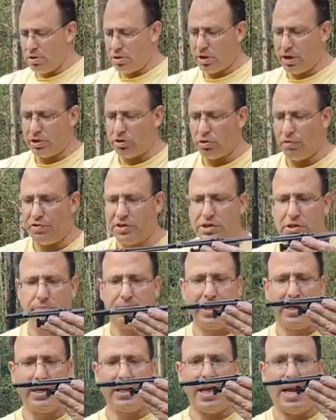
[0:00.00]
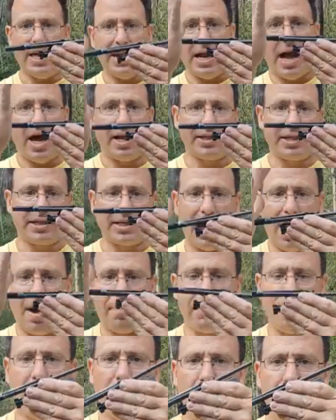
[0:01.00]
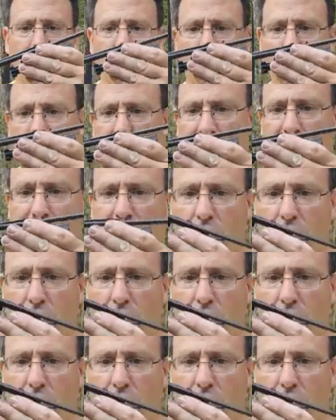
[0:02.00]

Okay, so this is being hit on the top, so this is